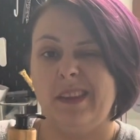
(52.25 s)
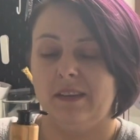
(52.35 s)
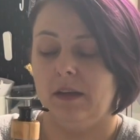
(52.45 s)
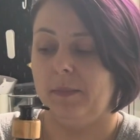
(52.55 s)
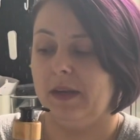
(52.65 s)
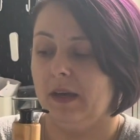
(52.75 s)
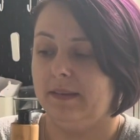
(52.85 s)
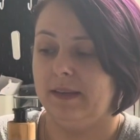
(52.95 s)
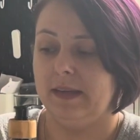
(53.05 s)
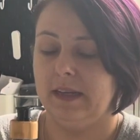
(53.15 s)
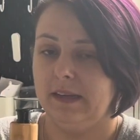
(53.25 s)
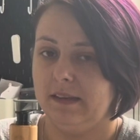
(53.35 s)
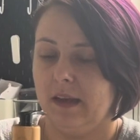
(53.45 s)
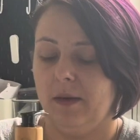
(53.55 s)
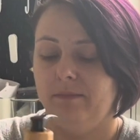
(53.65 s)
things a little bit nicer and
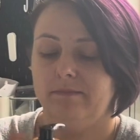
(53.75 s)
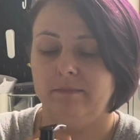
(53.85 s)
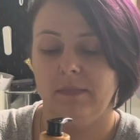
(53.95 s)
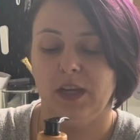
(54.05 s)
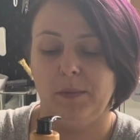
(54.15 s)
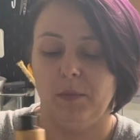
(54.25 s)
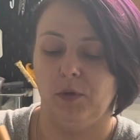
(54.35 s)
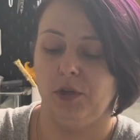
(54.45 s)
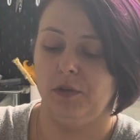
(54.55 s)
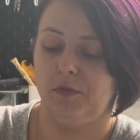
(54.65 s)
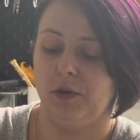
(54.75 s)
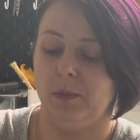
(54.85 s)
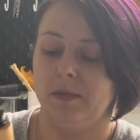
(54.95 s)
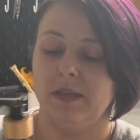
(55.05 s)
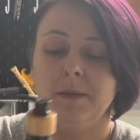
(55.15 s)
neater, a little bit more
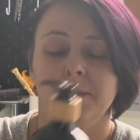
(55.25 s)
uniformed.